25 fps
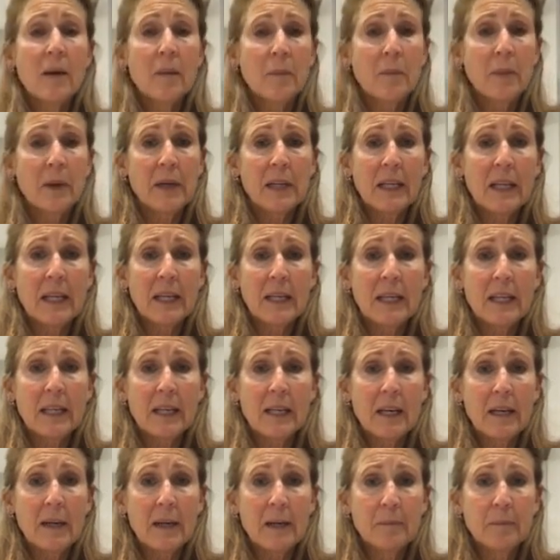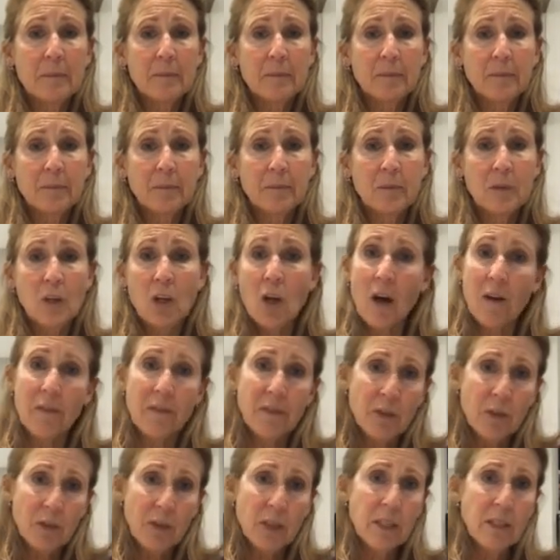but like coffee
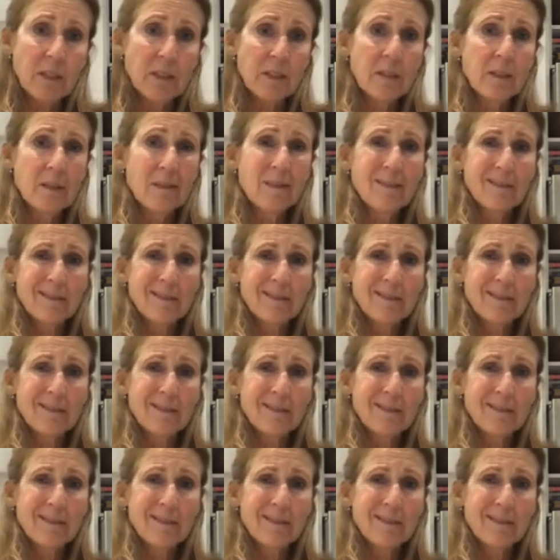drinks.